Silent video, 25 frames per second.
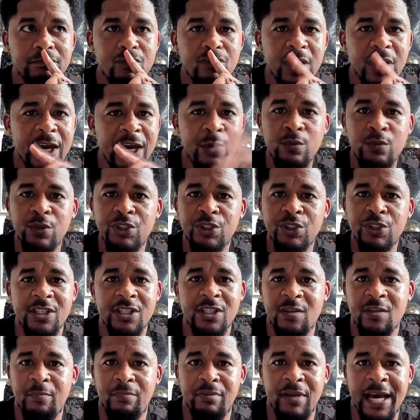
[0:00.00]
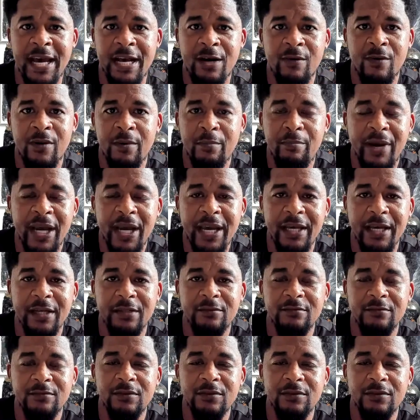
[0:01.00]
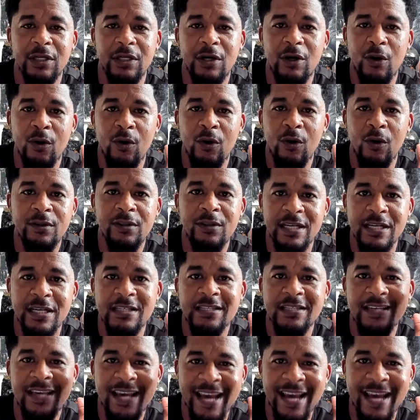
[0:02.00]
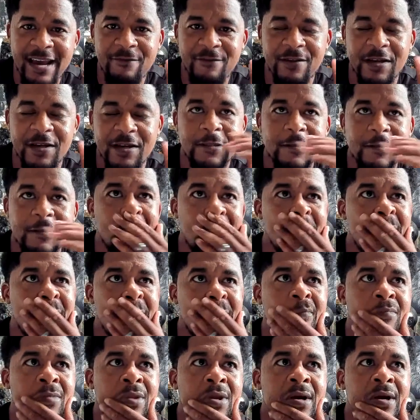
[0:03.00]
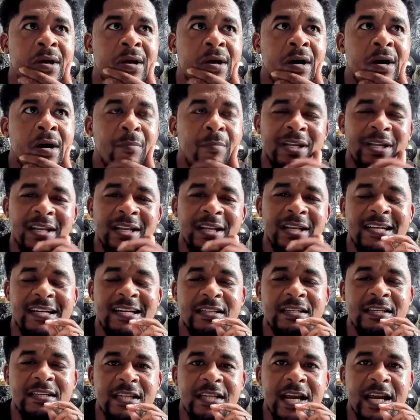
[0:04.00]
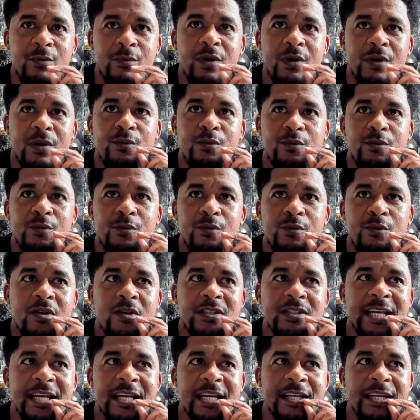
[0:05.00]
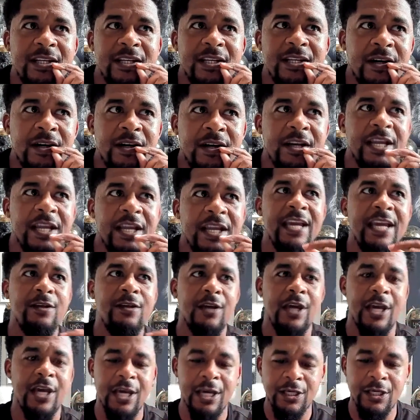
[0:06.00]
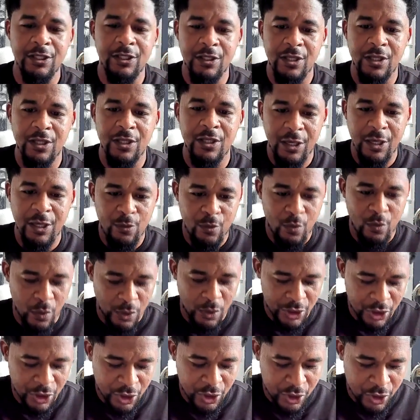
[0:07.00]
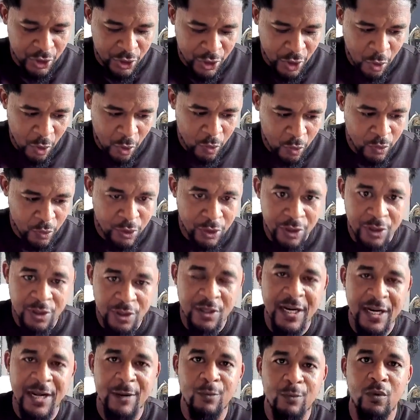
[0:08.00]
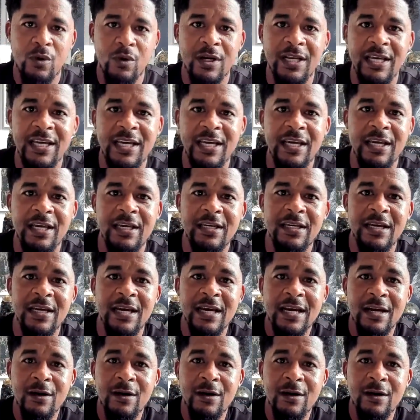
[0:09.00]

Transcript: he was just splattering paint on this canvas. But like I said, when it was all said and done, he was so good at what he